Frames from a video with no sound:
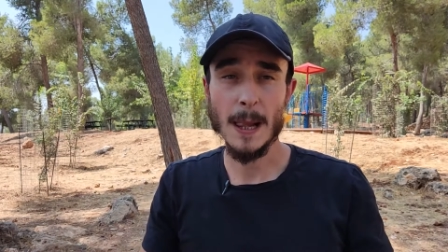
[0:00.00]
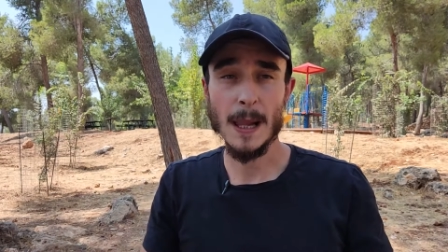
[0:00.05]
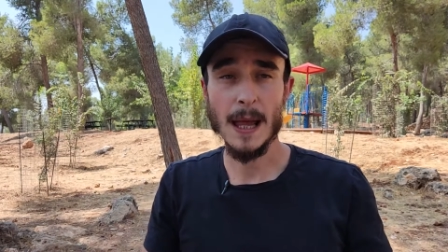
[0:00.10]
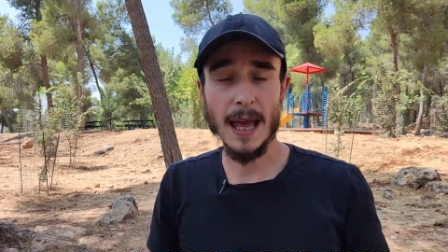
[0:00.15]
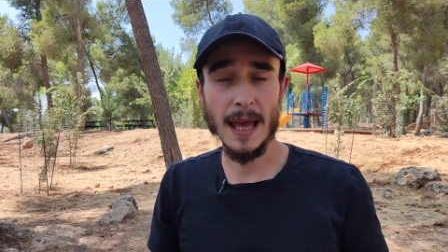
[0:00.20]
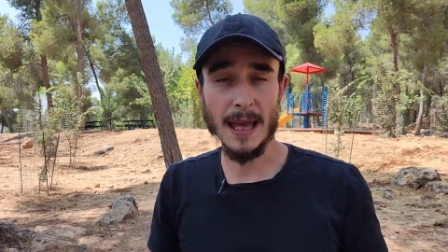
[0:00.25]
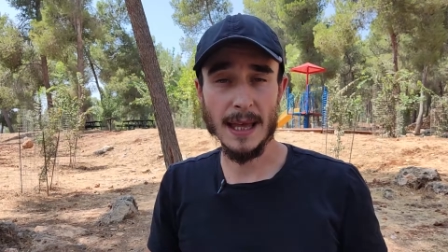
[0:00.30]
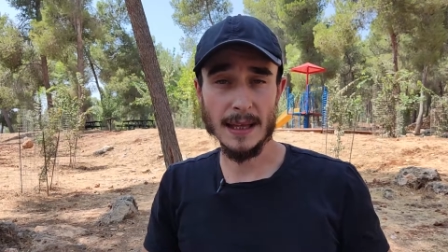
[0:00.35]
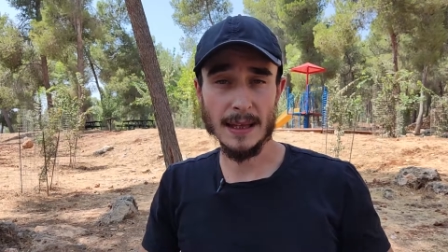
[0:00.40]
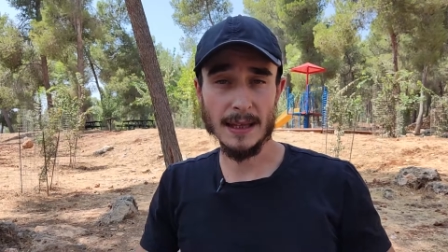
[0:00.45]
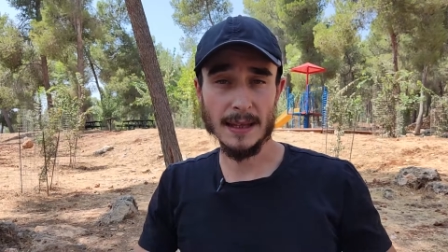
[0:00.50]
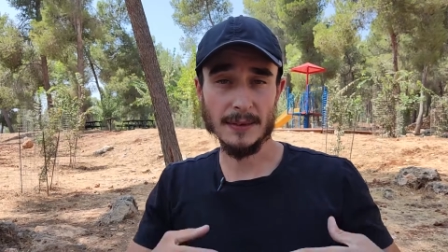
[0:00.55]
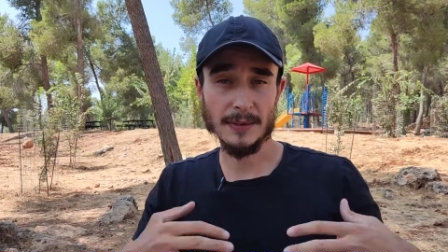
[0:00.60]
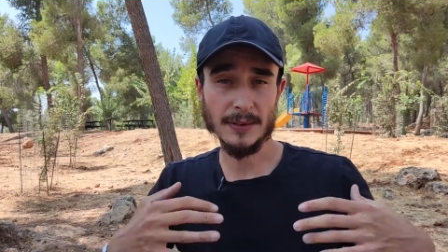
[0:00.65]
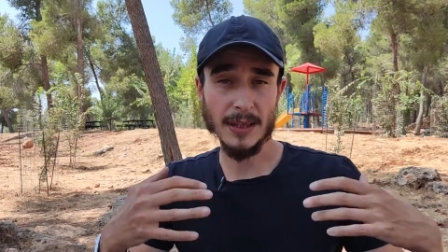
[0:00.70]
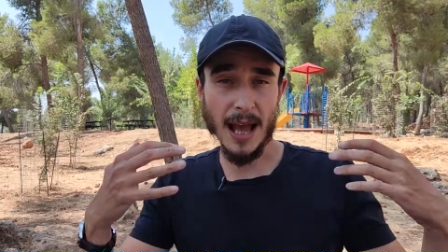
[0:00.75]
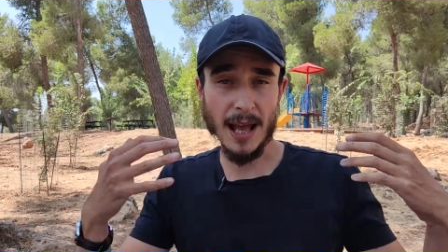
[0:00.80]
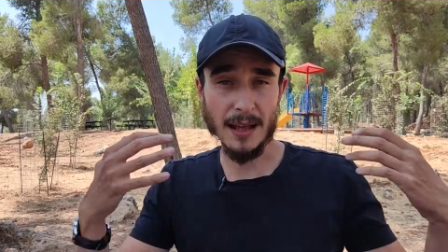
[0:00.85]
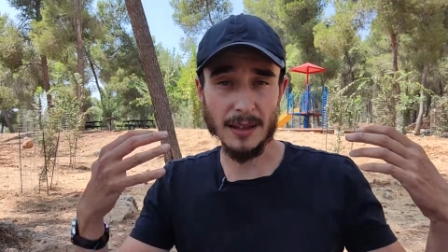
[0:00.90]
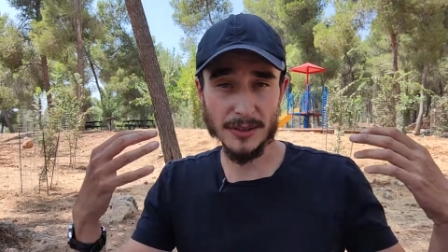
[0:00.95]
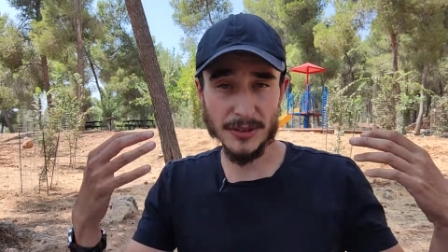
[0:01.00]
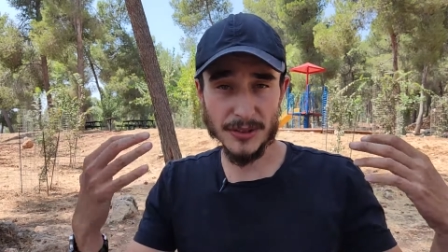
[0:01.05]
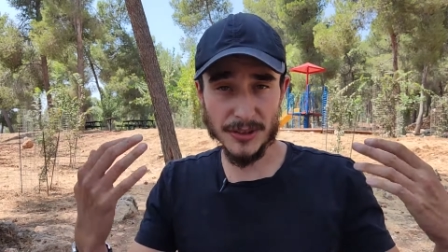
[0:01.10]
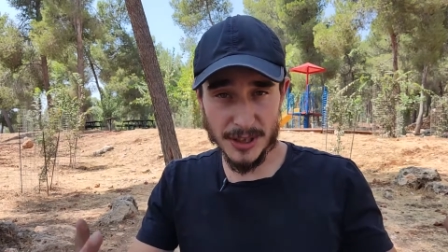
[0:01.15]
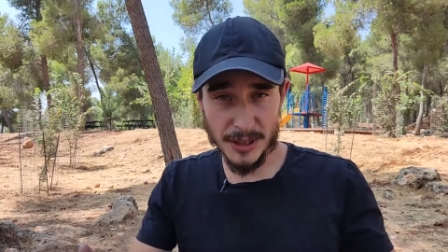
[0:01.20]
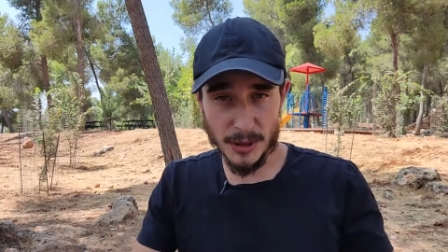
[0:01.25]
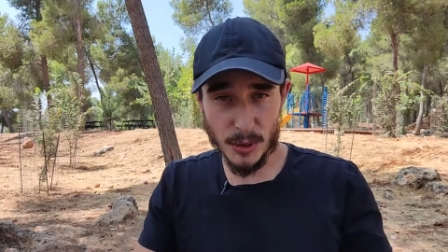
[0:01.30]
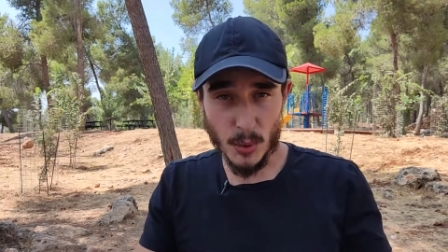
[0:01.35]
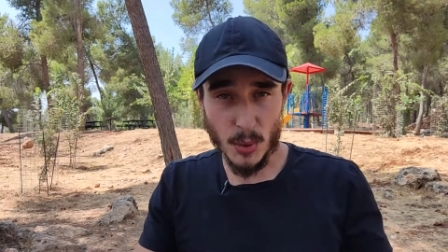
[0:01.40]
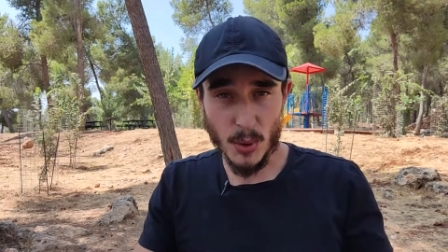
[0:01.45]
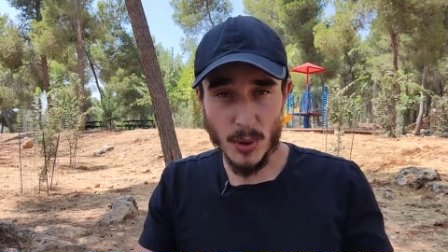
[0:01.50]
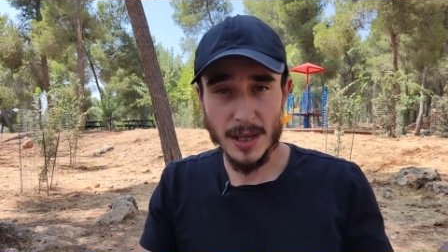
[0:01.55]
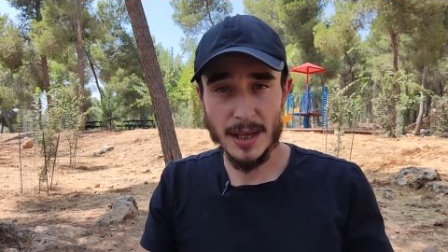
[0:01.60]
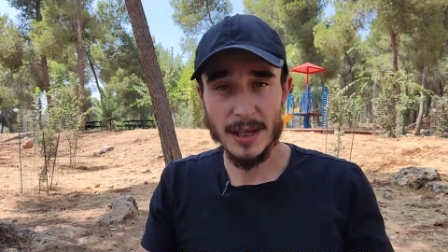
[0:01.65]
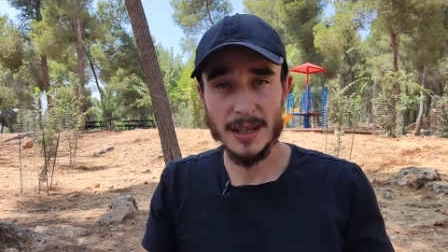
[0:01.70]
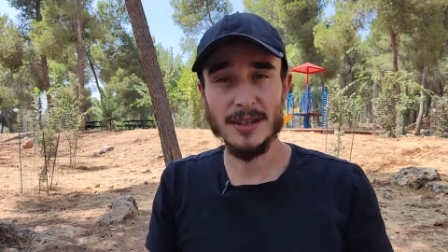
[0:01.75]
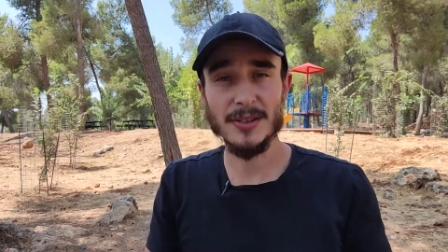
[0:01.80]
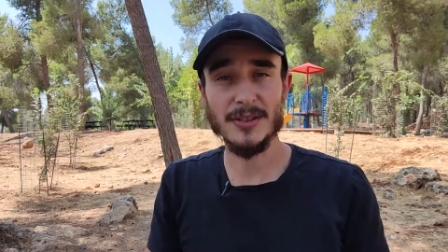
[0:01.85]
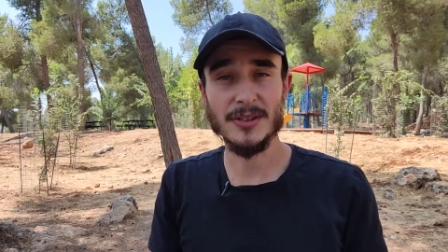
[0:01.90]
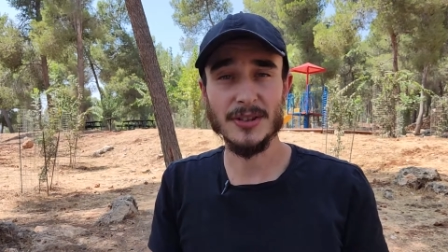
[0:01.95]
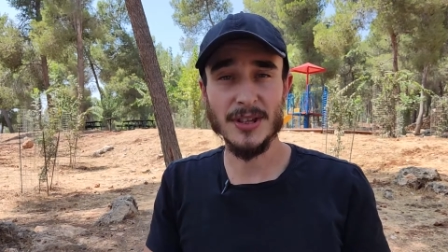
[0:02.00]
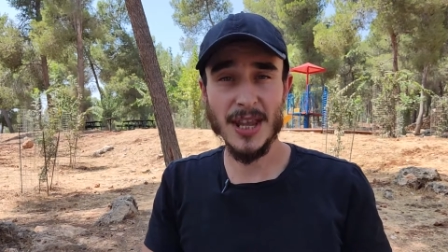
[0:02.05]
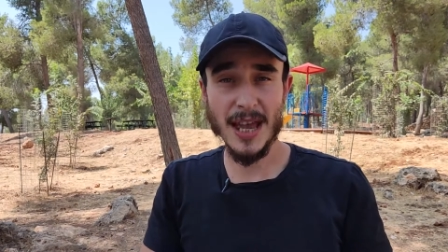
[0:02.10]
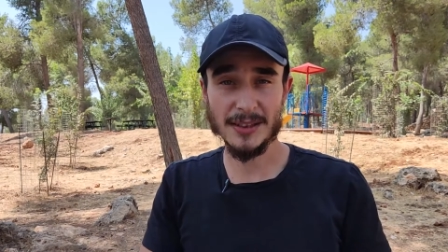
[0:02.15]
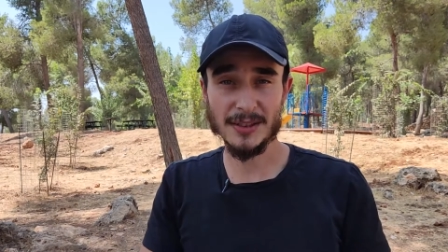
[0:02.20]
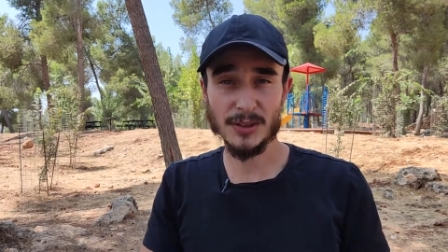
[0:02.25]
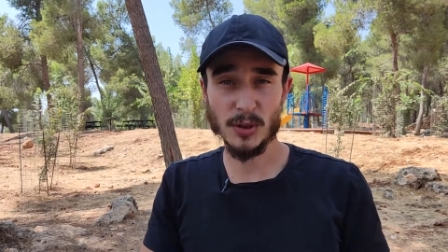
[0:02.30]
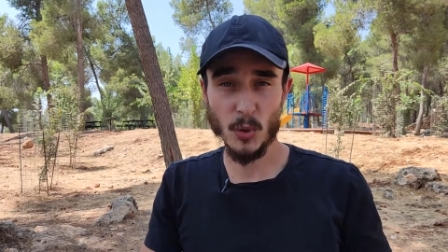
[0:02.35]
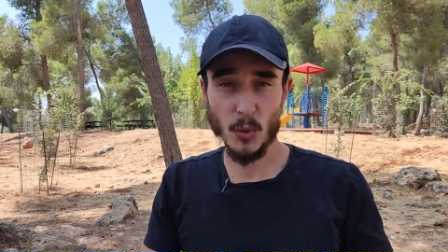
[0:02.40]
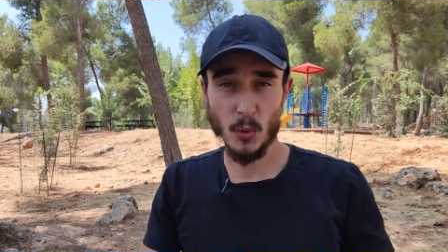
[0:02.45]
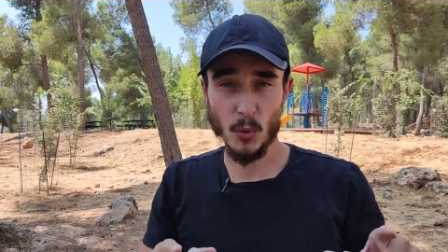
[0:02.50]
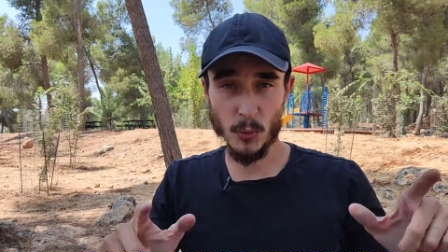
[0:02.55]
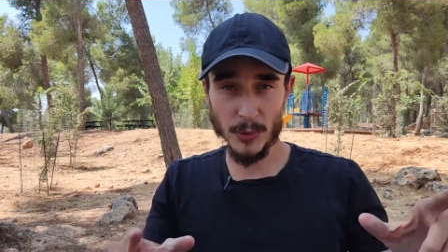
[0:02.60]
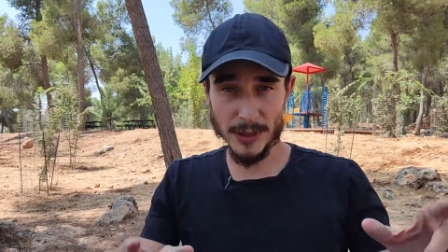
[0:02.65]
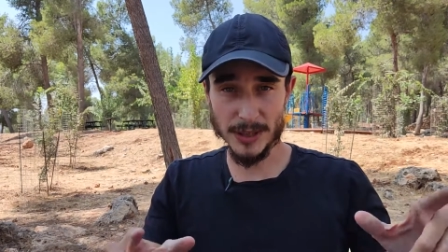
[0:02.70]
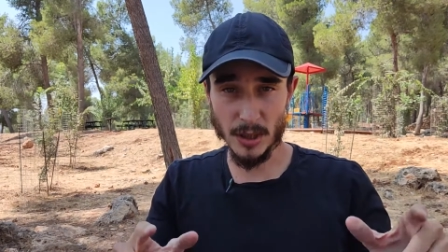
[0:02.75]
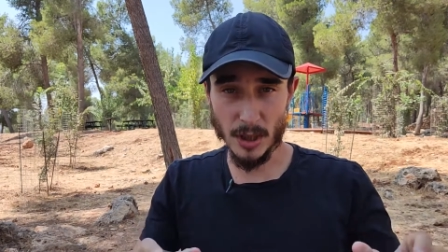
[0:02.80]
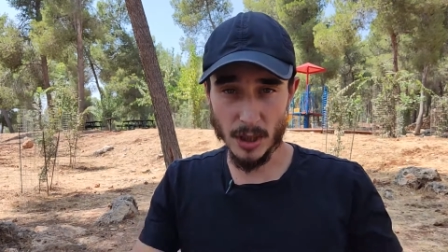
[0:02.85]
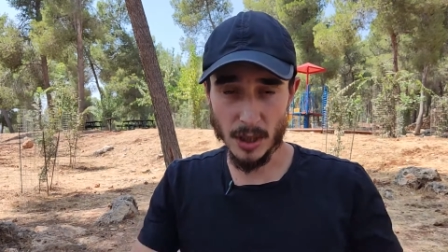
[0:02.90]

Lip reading: and I'll see you in the next video.